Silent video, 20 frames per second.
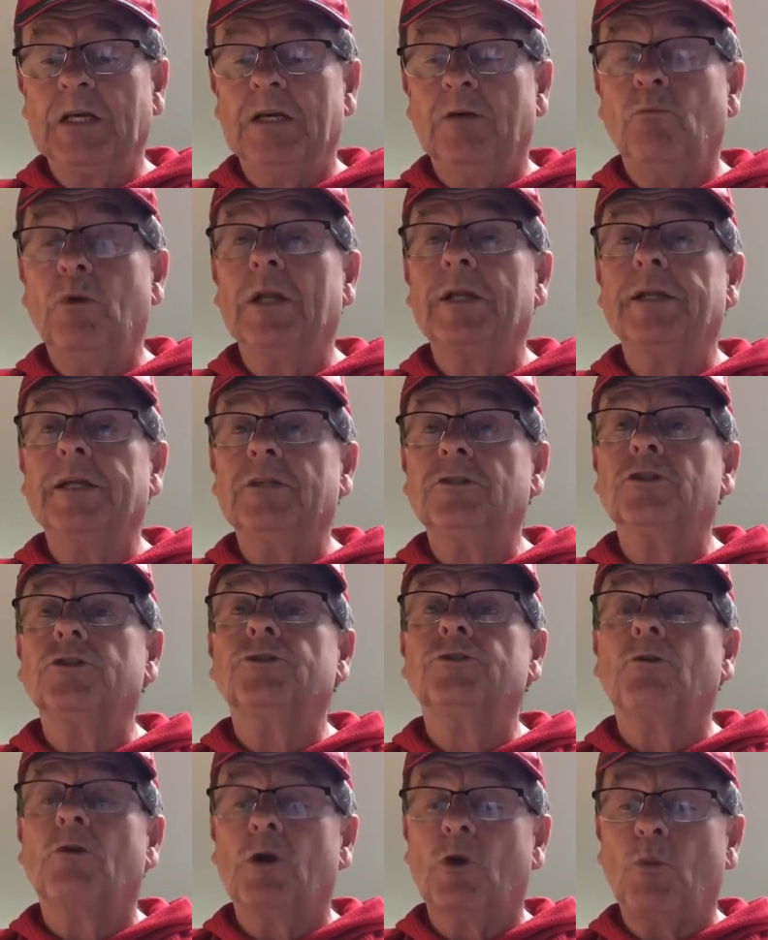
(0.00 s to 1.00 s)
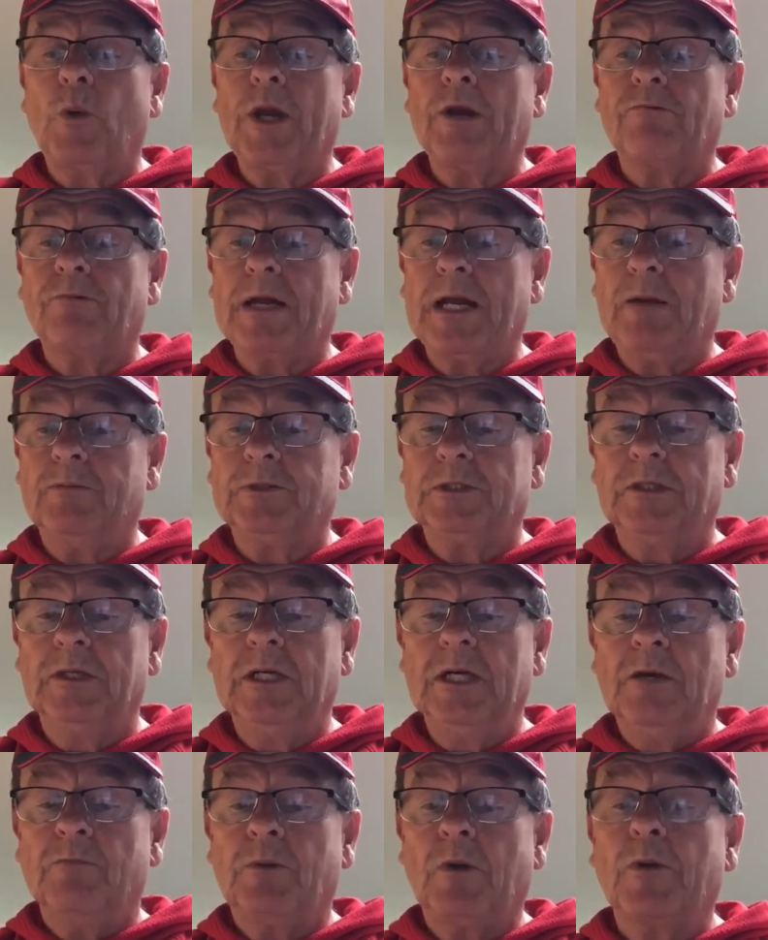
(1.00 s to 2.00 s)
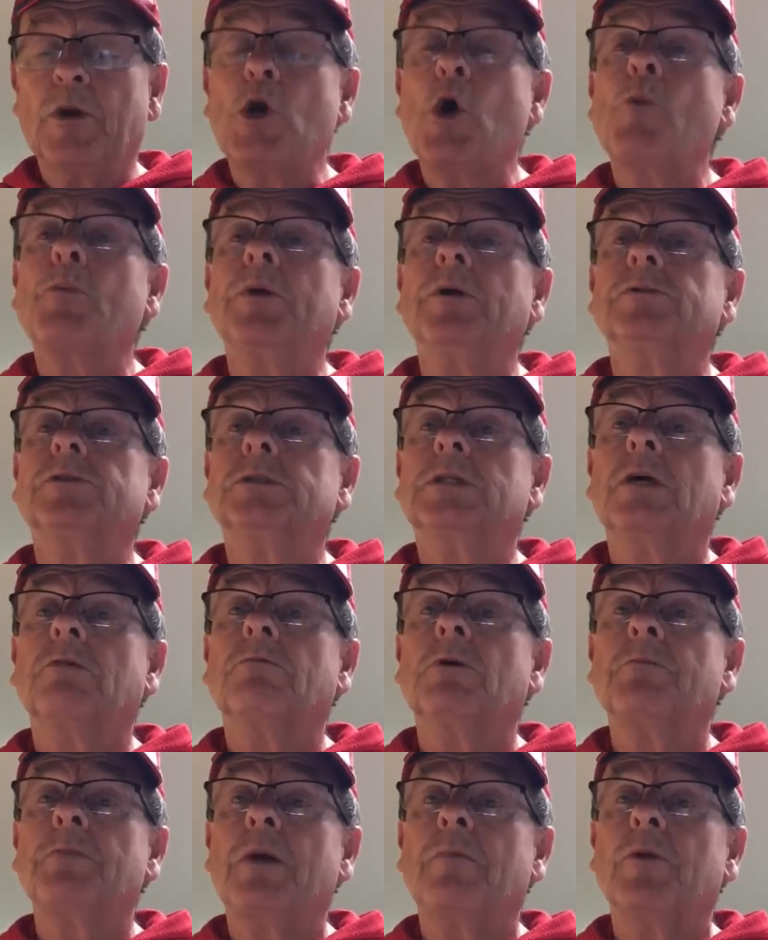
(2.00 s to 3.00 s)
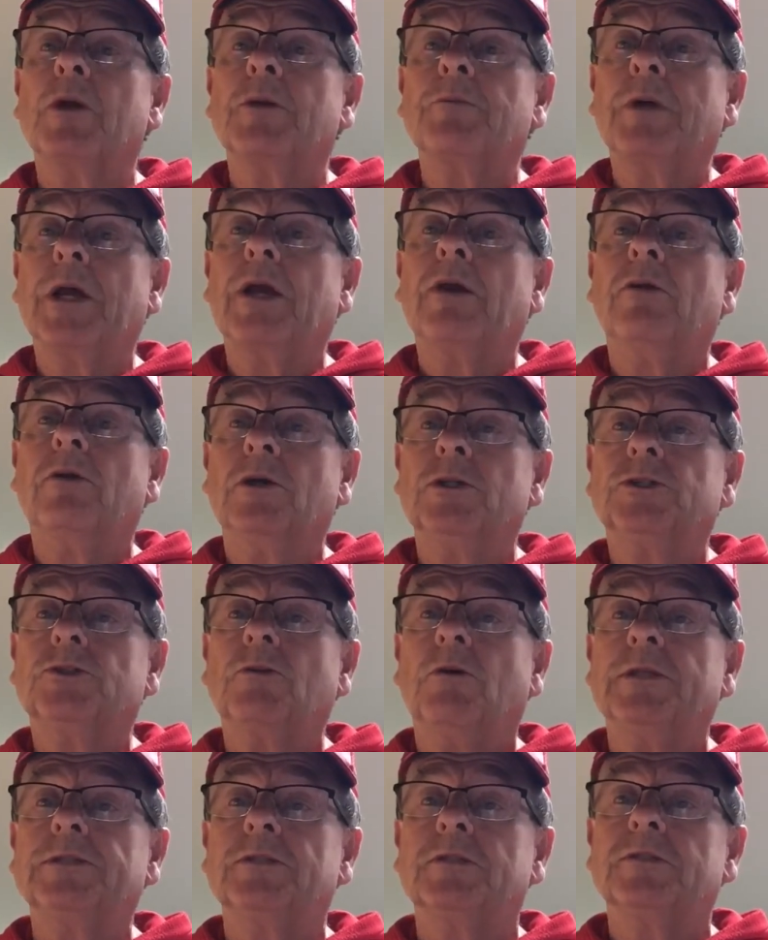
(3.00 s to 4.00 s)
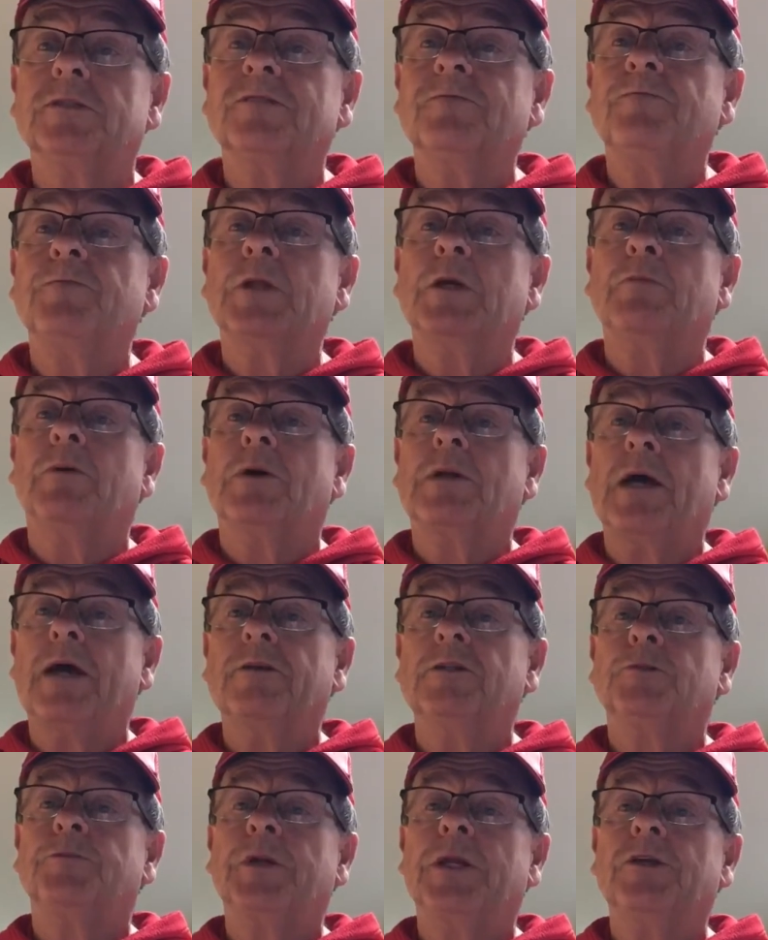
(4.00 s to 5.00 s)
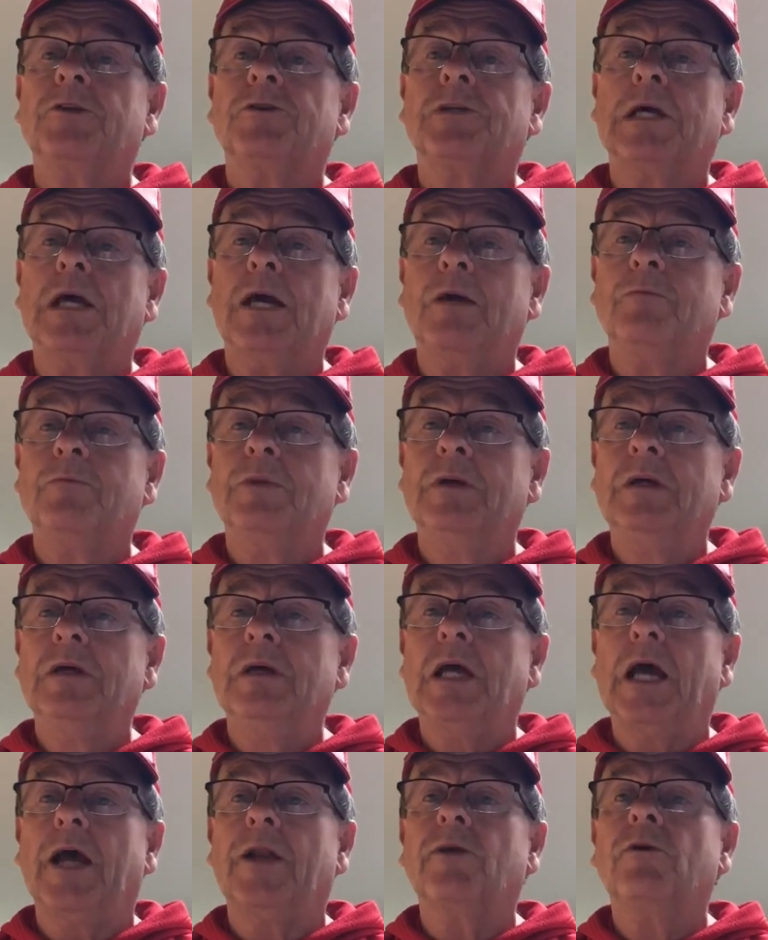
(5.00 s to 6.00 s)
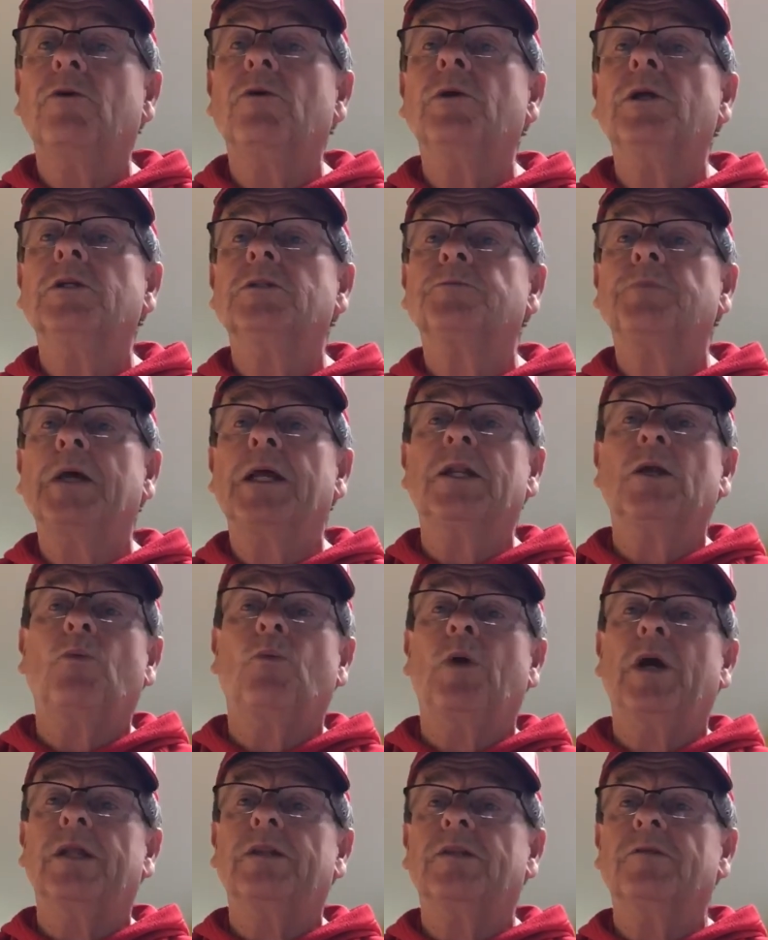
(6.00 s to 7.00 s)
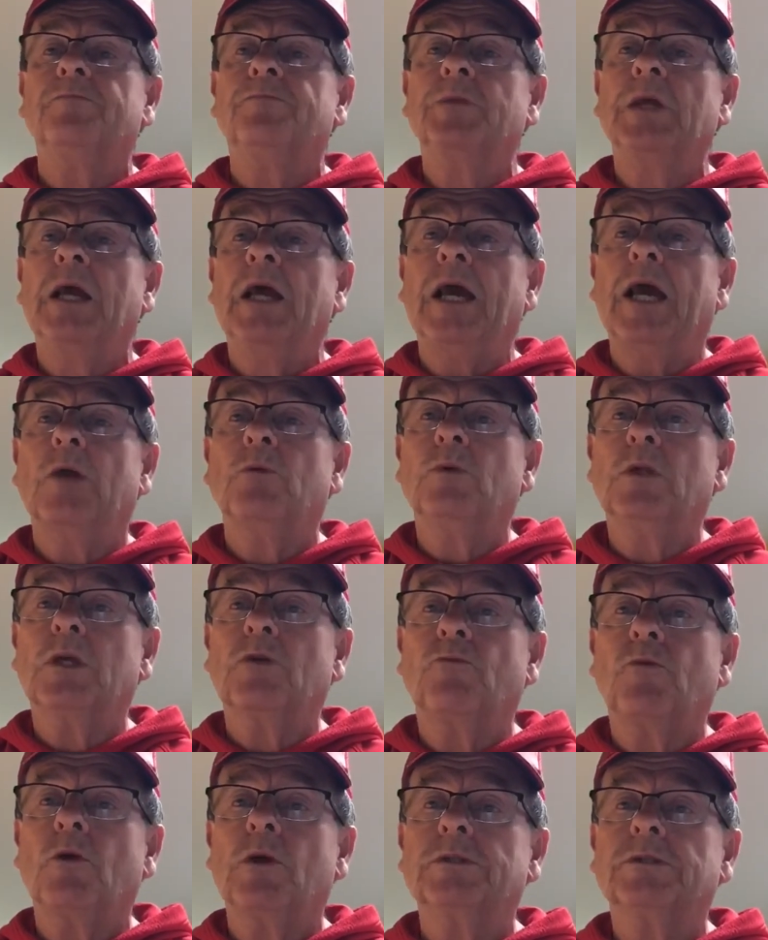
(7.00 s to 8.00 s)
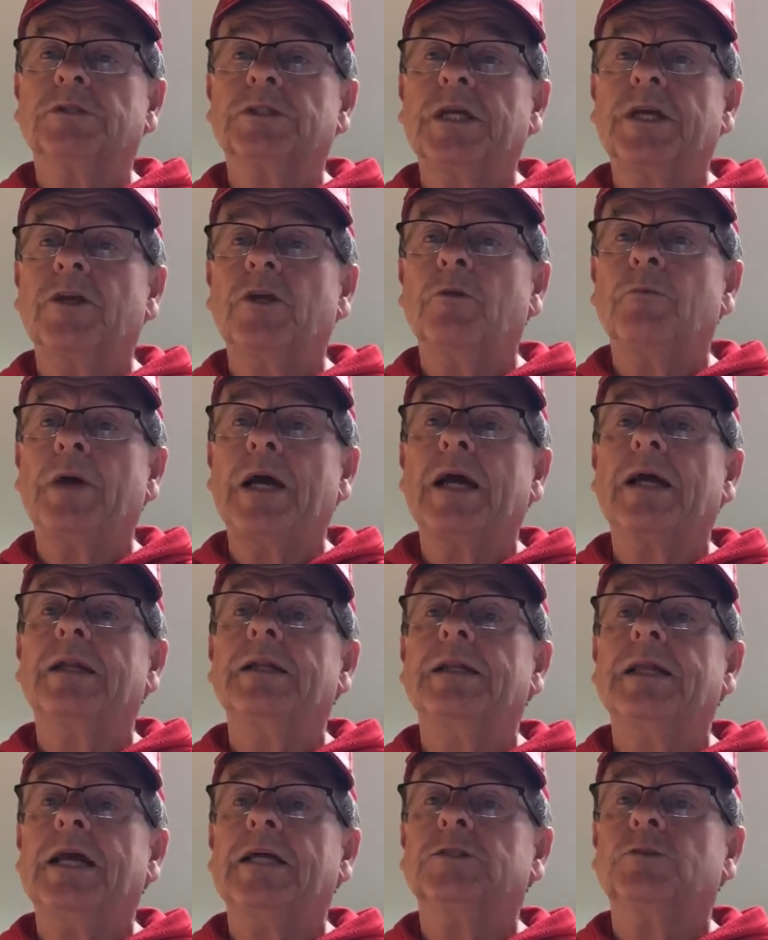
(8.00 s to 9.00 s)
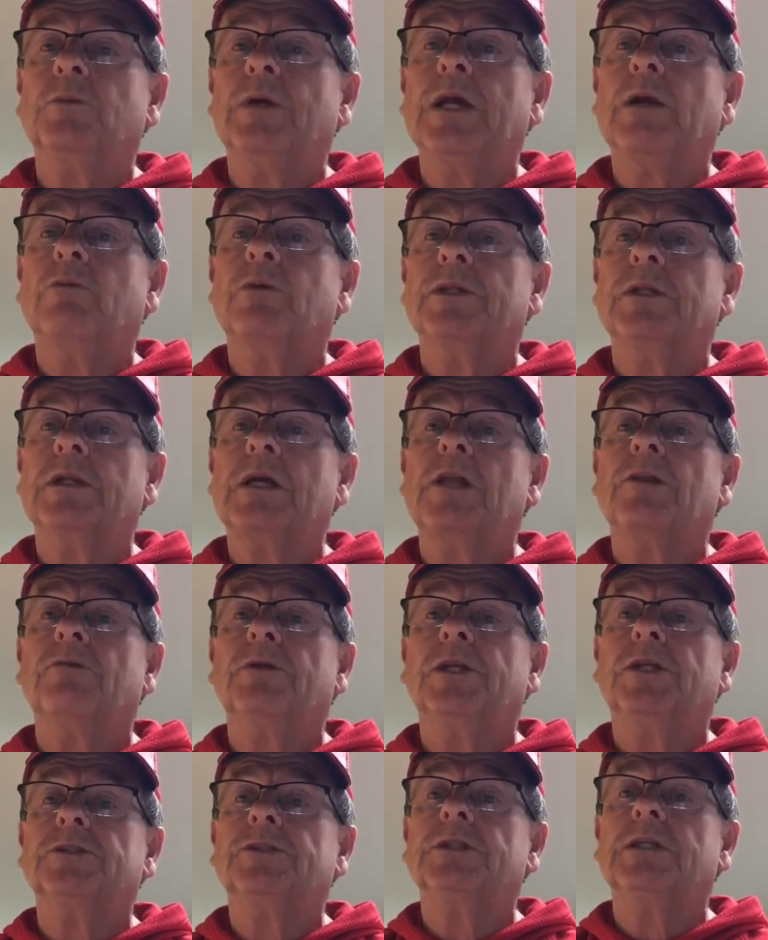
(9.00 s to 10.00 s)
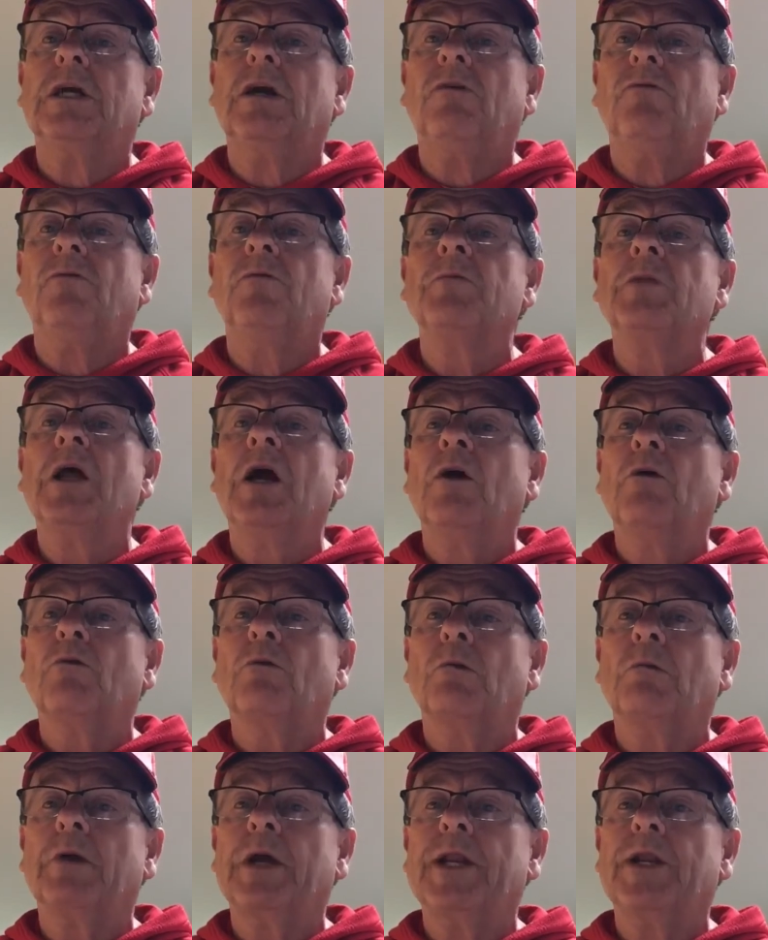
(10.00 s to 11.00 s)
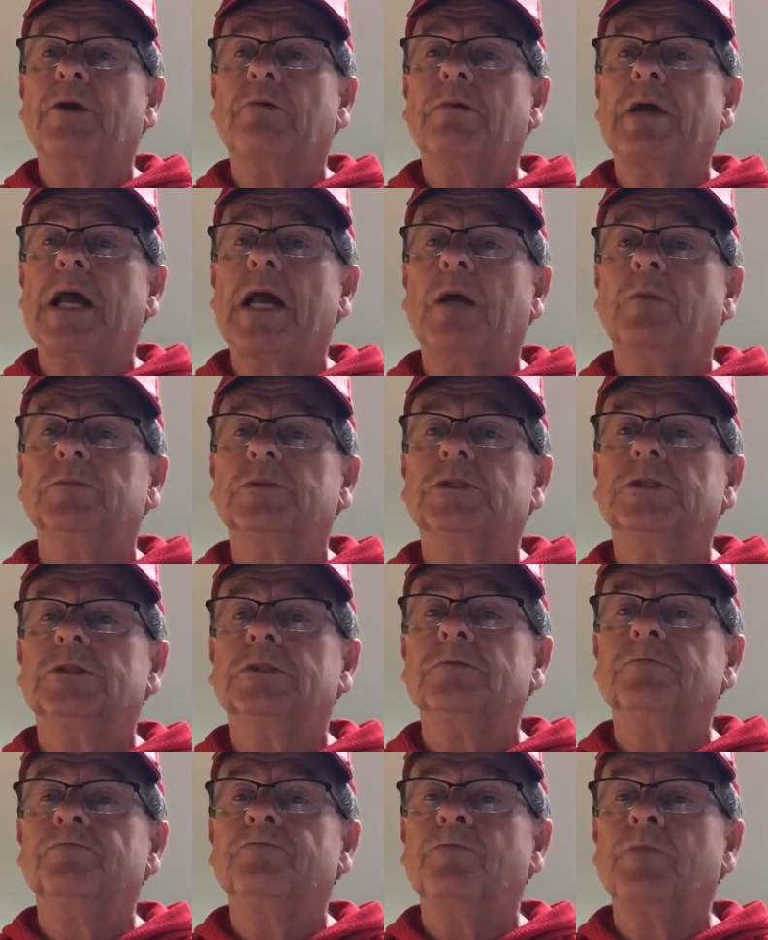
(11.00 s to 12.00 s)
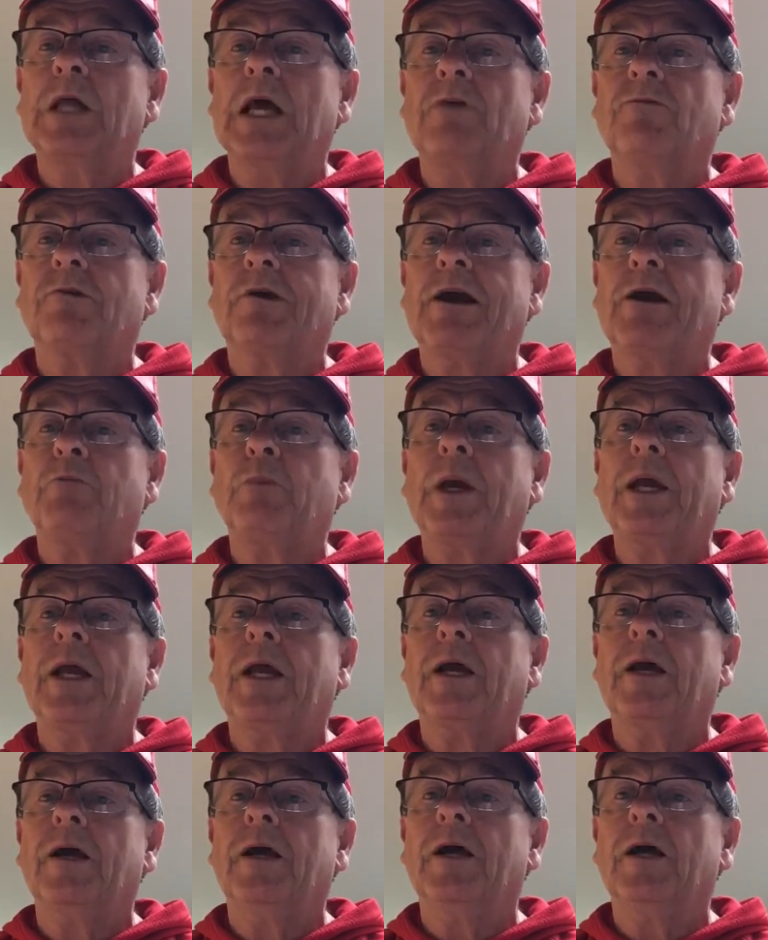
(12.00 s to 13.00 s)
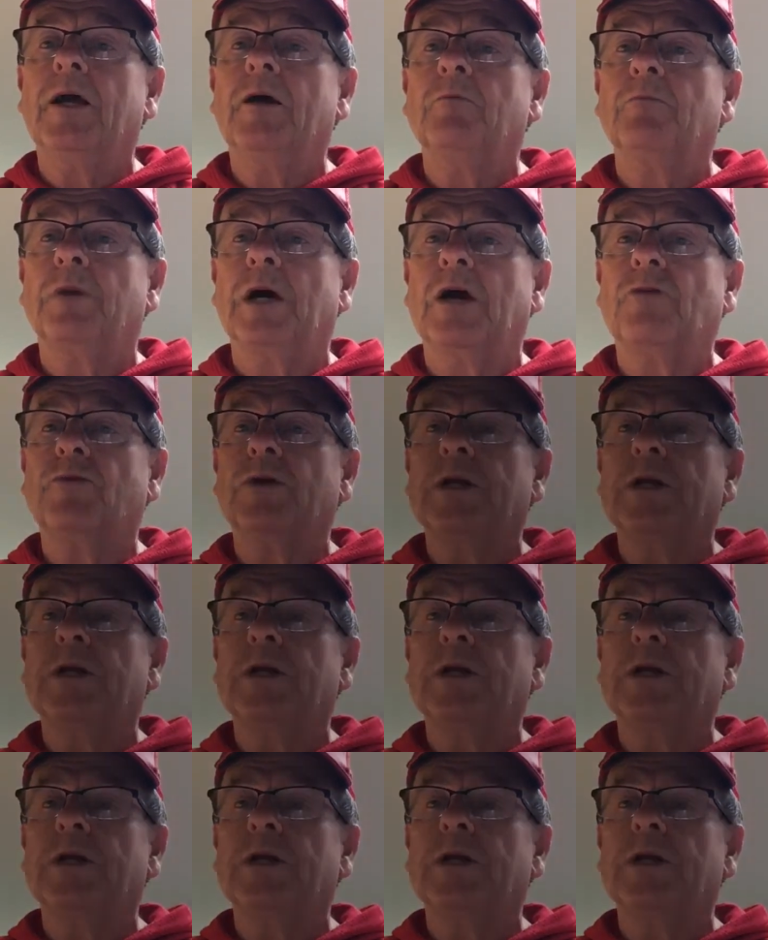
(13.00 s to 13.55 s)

Well, Well, it is a shorter week, Rams, but we hope you'll still remember to make good choices about how you spend your time and who you spend it with. And we'll look forward to seeing you back next week with another edition of Radio Rams. Have a great week. Bye for